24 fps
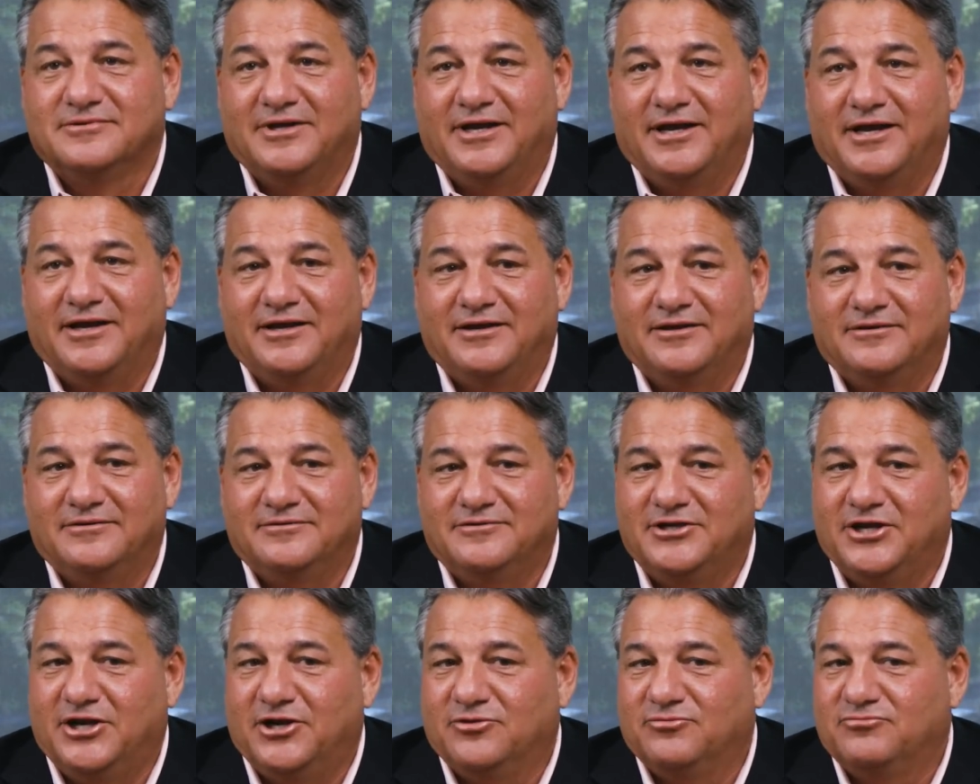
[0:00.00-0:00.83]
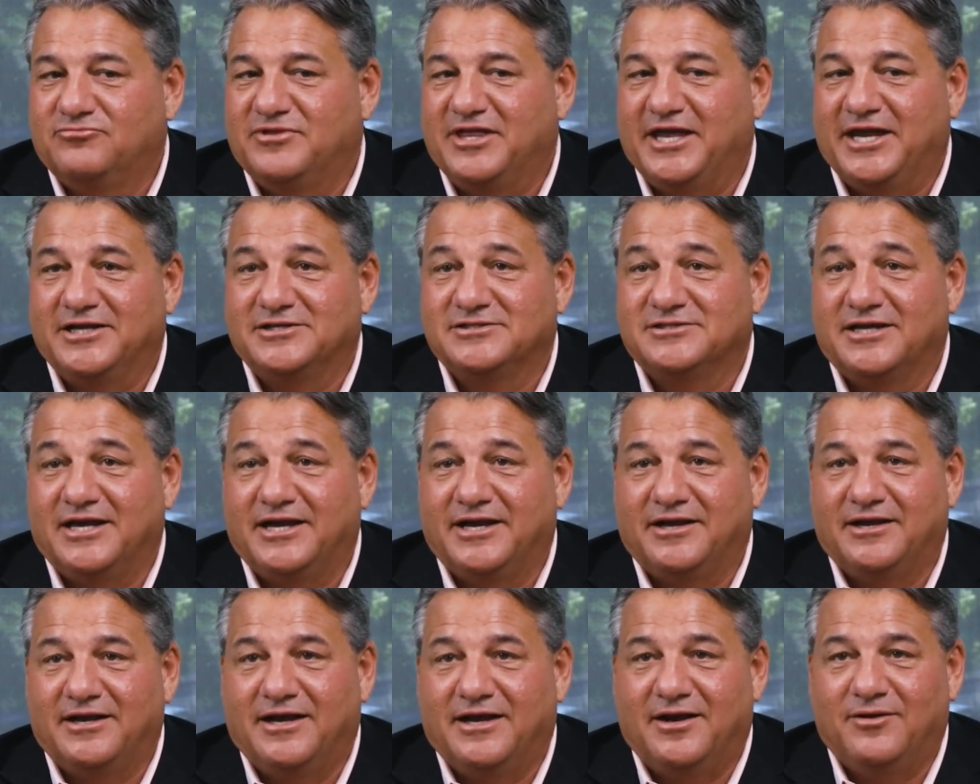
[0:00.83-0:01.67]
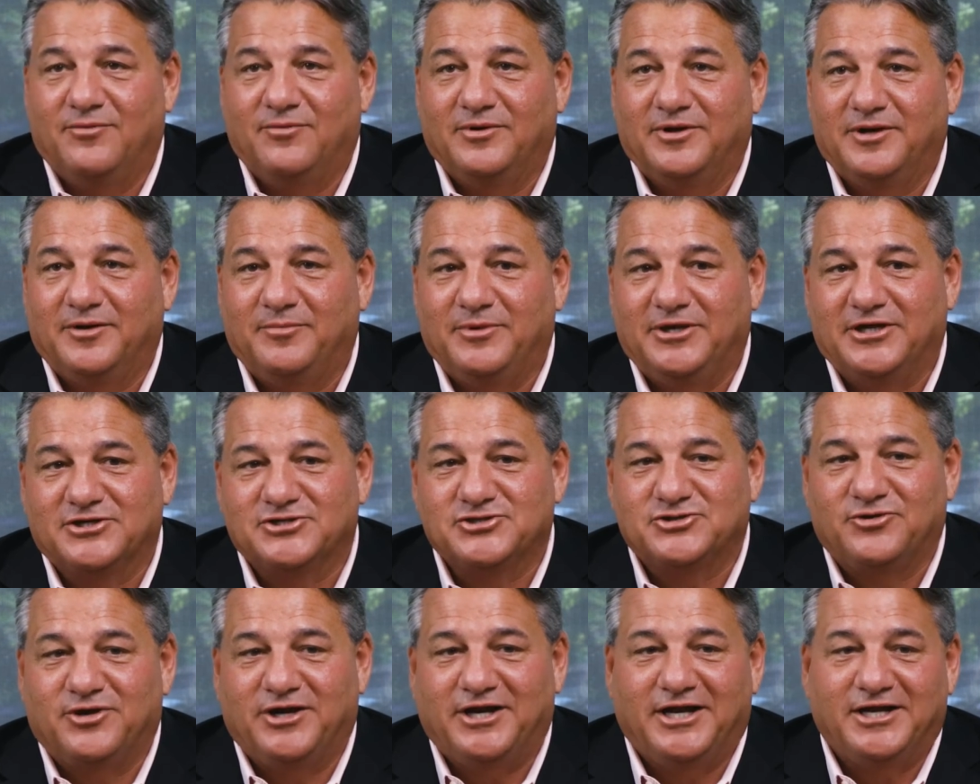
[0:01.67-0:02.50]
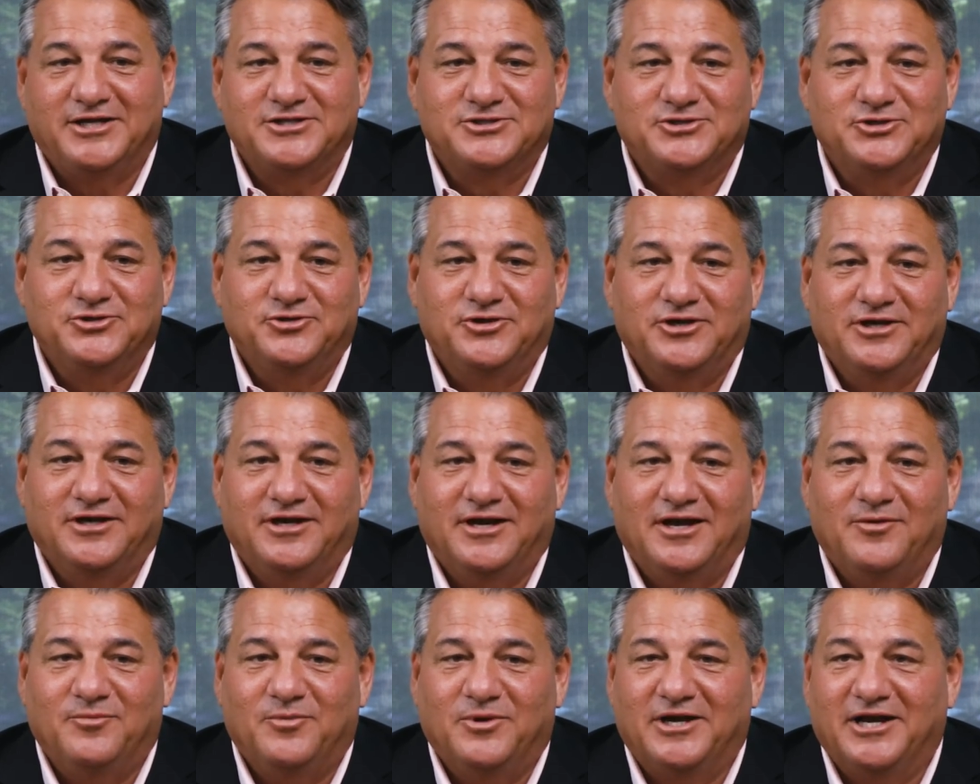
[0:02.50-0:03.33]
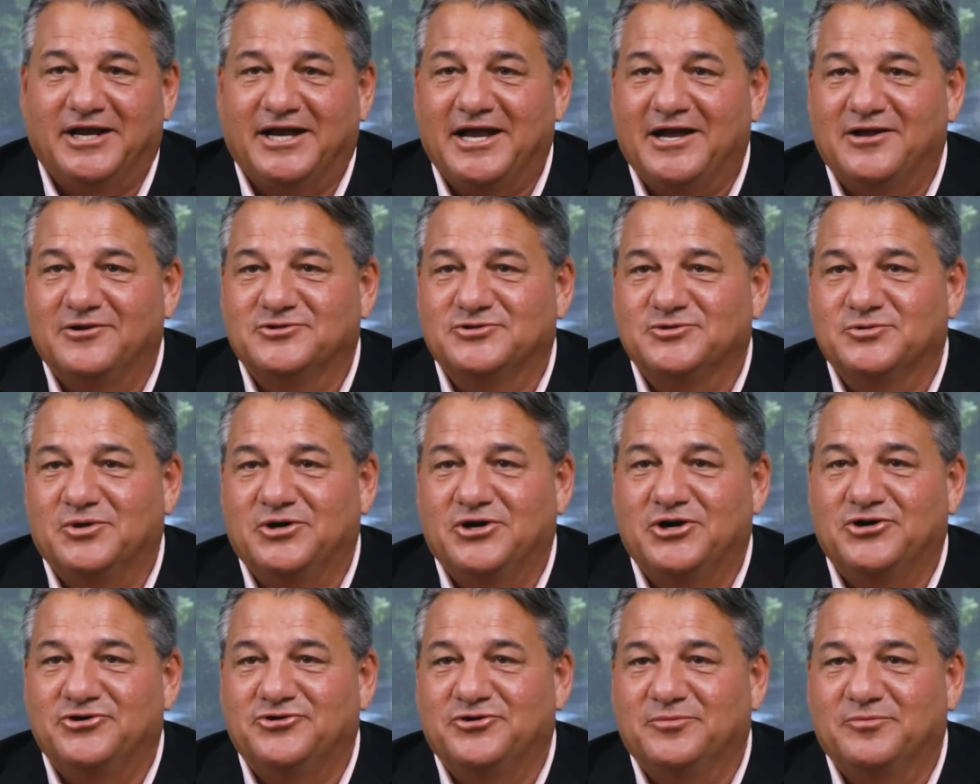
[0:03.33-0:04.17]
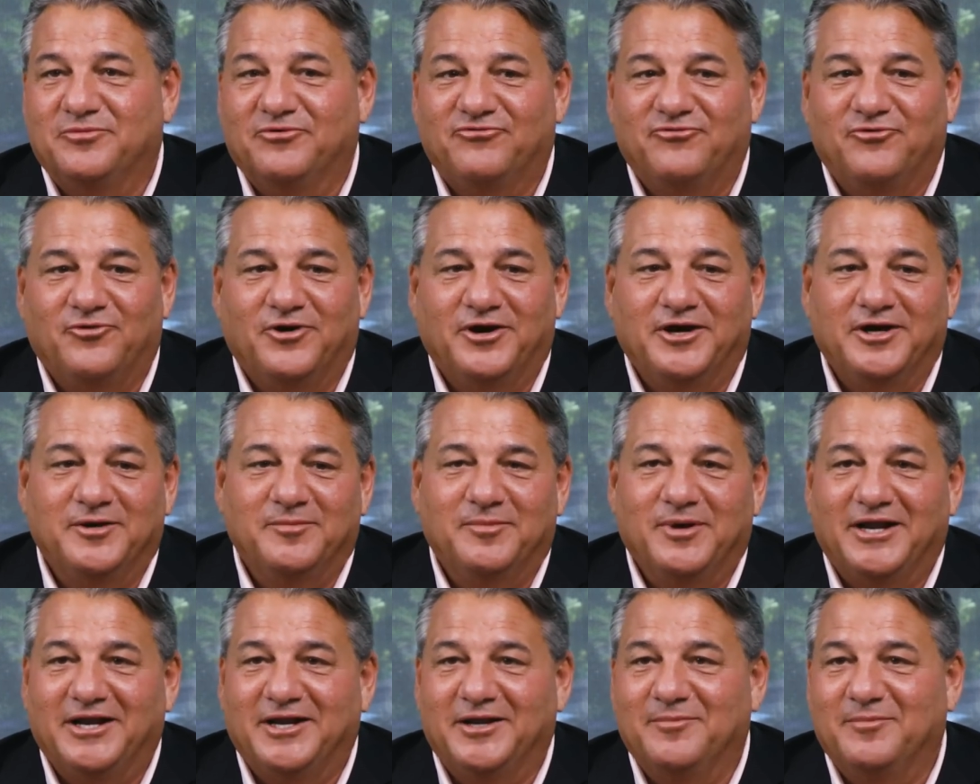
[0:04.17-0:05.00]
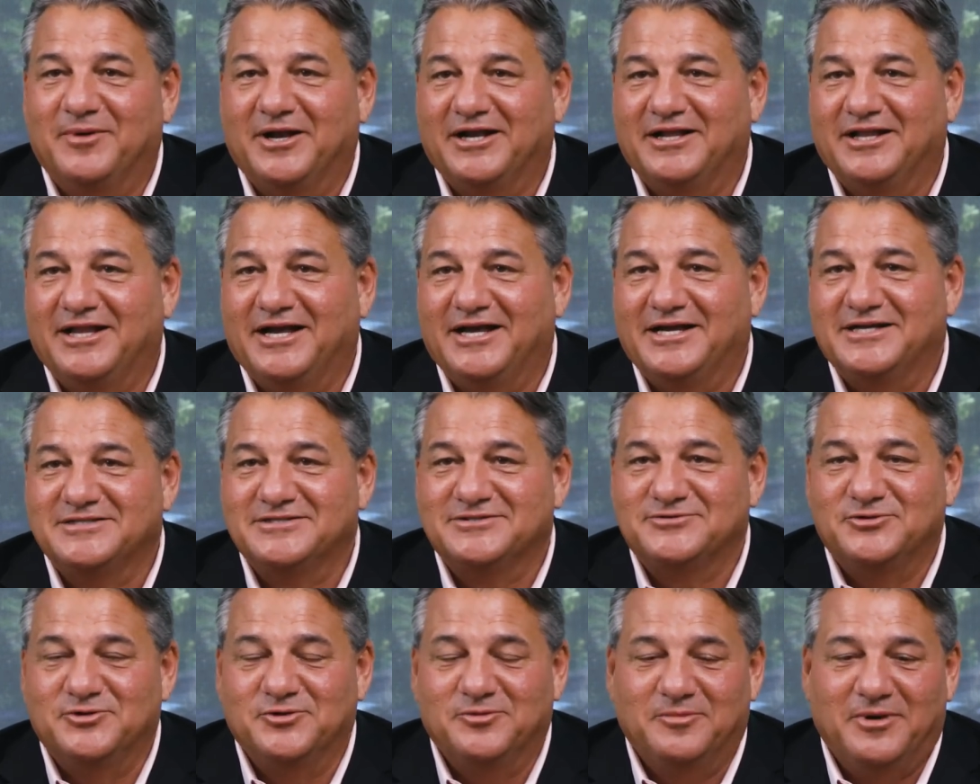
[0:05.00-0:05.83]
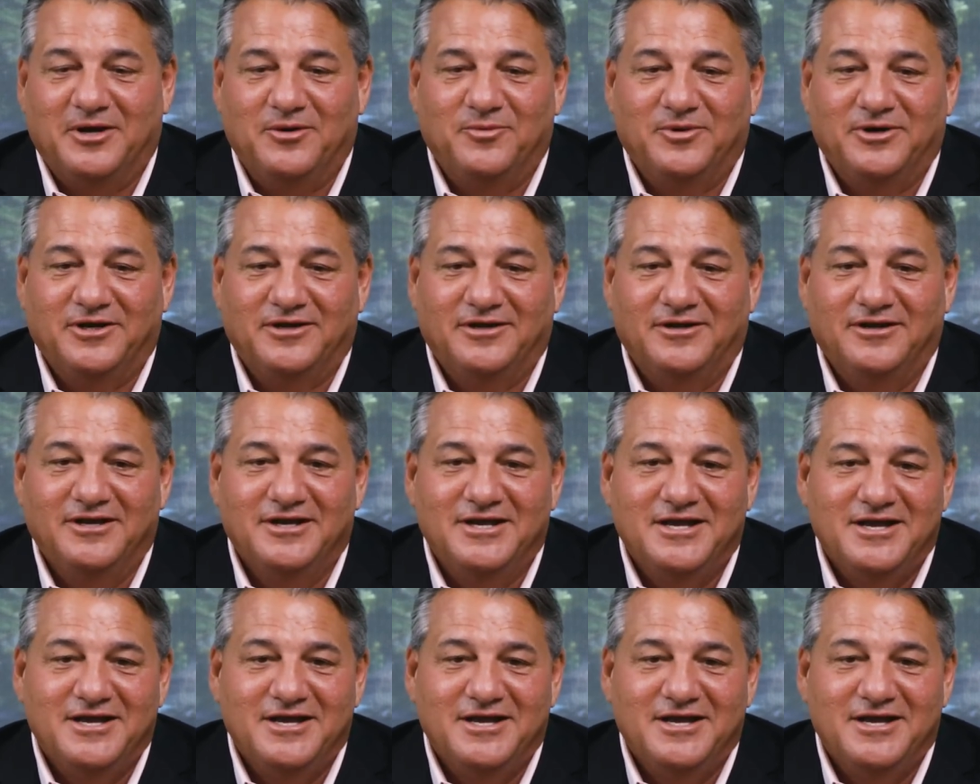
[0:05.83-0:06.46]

and you know things like i want to be a straight a student i want to count to 100 before anybody in my classroom i want to